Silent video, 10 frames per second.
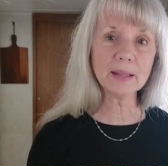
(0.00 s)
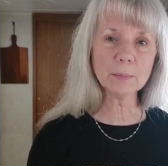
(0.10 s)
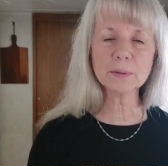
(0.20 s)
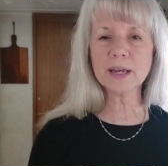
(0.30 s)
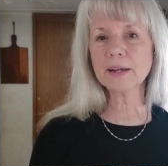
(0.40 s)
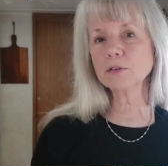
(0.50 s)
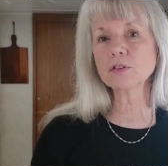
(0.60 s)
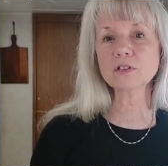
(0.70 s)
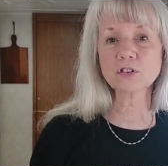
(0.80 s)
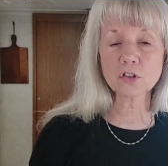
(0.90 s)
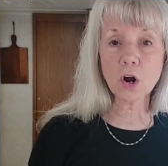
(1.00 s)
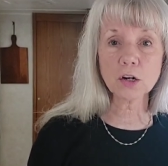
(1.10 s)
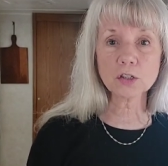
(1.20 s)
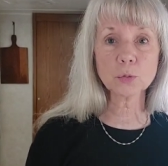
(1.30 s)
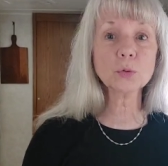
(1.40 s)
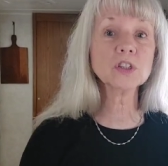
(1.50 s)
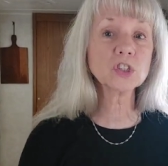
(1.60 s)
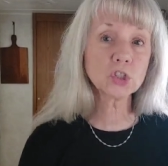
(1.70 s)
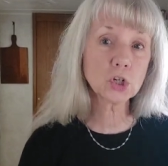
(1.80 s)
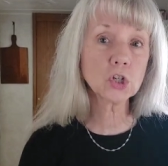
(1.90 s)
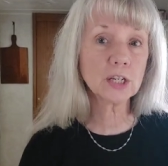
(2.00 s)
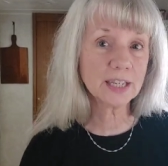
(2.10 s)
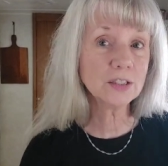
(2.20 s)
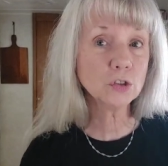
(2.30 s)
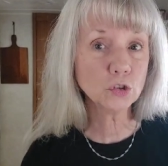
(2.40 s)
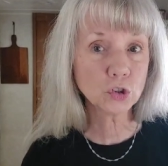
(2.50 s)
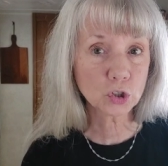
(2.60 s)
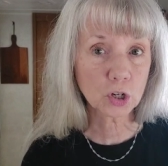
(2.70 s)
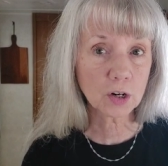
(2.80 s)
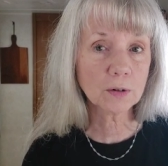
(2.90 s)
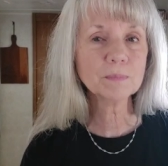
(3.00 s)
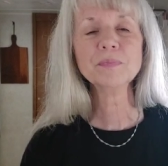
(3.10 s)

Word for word: the potatoes and the starch, which turn into sugar,